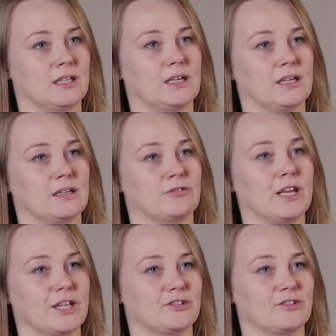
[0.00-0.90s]
a
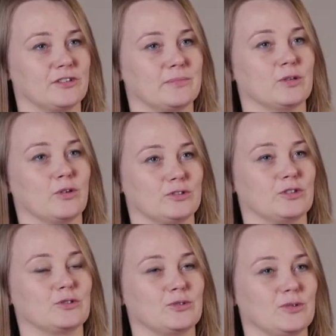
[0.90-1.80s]
relationship in
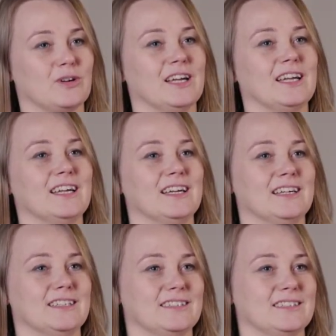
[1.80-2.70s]
order to
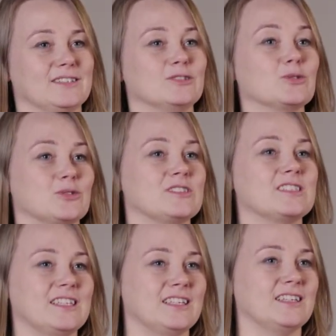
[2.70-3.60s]

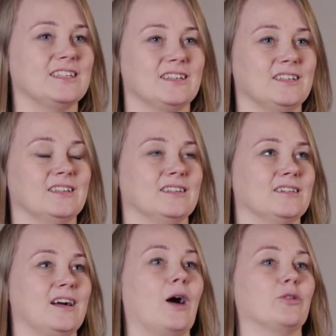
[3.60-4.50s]
see
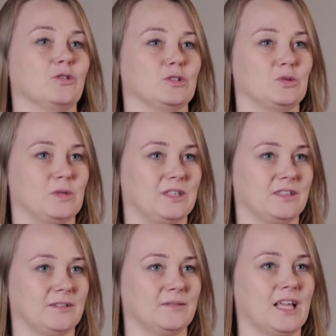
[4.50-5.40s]
how you are doing.